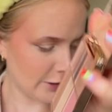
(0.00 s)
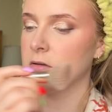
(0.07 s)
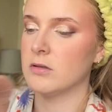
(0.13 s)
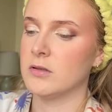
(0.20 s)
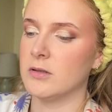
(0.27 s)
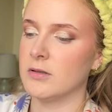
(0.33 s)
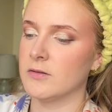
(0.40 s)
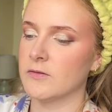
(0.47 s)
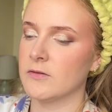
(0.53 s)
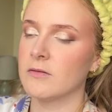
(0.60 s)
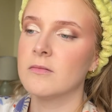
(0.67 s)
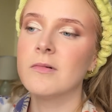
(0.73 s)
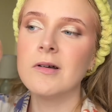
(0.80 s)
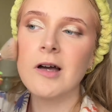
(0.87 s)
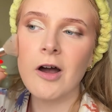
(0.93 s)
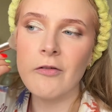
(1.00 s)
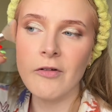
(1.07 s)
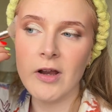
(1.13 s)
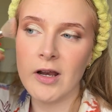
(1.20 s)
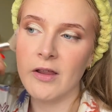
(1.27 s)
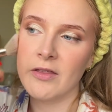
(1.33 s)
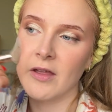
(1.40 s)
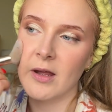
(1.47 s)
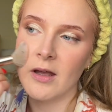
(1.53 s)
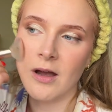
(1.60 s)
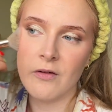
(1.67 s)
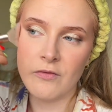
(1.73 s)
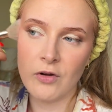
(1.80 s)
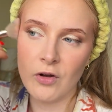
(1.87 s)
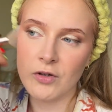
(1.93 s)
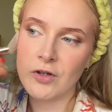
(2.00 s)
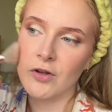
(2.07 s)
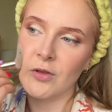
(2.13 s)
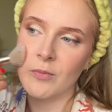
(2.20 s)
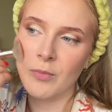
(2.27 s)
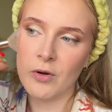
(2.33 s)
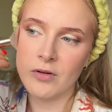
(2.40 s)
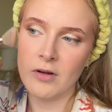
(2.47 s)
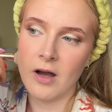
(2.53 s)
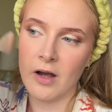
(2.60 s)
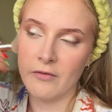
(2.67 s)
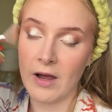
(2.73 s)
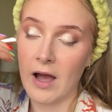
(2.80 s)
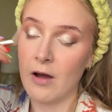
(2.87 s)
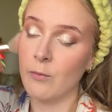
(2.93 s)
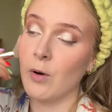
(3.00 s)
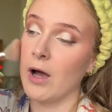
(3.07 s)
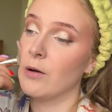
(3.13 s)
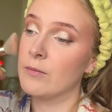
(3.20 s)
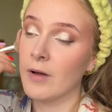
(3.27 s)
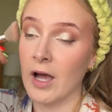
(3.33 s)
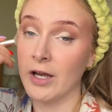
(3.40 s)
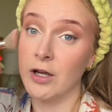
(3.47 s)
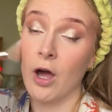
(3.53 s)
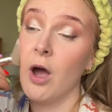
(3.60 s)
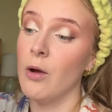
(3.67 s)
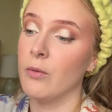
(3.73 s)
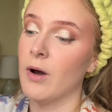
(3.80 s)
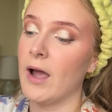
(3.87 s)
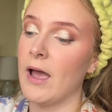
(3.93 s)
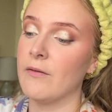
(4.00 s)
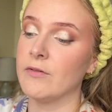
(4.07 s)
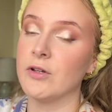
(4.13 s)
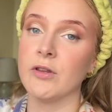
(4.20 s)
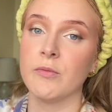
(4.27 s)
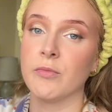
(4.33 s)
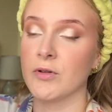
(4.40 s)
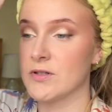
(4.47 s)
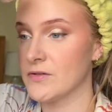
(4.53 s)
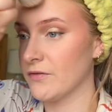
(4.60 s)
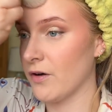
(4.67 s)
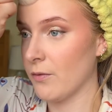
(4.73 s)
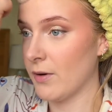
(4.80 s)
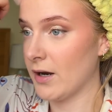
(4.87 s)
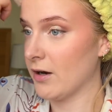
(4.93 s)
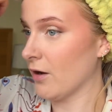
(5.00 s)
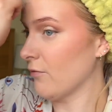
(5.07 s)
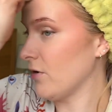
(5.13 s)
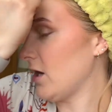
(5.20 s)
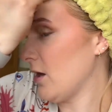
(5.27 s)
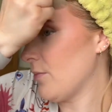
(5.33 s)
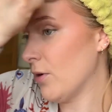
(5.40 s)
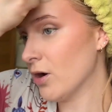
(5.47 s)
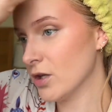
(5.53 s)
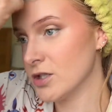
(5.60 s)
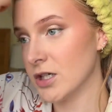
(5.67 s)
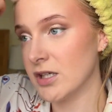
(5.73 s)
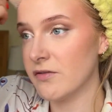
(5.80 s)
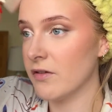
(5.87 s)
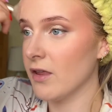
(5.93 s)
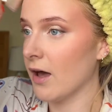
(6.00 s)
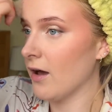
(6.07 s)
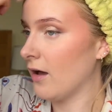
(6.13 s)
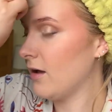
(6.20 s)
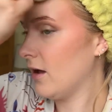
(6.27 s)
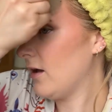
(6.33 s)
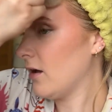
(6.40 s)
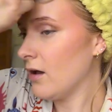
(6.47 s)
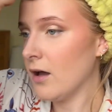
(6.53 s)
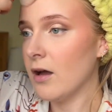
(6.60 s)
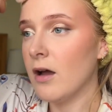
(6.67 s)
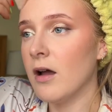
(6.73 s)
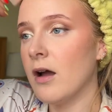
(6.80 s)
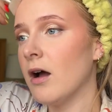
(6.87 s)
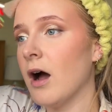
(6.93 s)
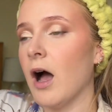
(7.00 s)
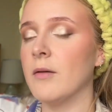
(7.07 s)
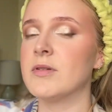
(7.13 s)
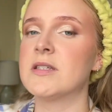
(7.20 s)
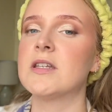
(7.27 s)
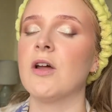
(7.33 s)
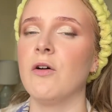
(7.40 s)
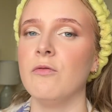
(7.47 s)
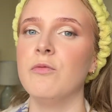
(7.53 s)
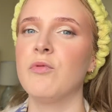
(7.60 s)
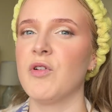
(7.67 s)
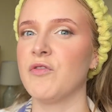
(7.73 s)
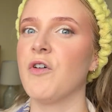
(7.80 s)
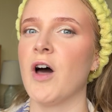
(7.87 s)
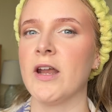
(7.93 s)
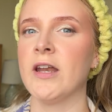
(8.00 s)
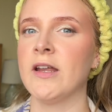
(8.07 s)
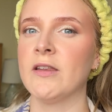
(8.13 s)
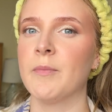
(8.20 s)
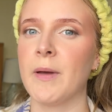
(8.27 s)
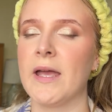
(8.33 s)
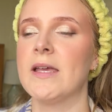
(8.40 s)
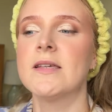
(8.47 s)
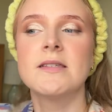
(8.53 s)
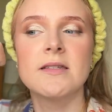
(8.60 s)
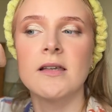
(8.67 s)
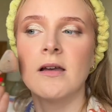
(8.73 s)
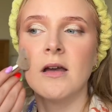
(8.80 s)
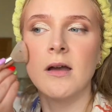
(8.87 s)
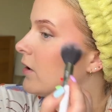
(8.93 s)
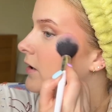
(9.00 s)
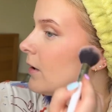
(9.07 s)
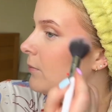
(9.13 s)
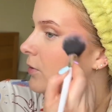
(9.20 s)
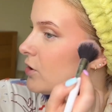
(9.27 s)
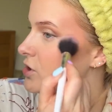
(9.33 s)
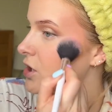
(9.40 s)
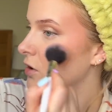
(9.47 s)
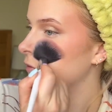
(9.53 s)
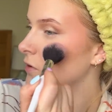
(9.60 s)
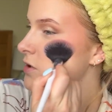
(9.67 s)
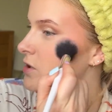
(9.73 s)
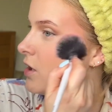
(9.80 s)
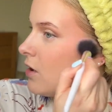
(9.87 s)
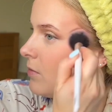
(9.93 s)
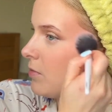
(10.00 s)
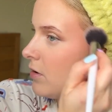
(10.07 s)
Oh, I really think I've not done the well, I know I haven't done the bronzer very well, and I really apologise for that. I'm still refining the base. In that blush over the top.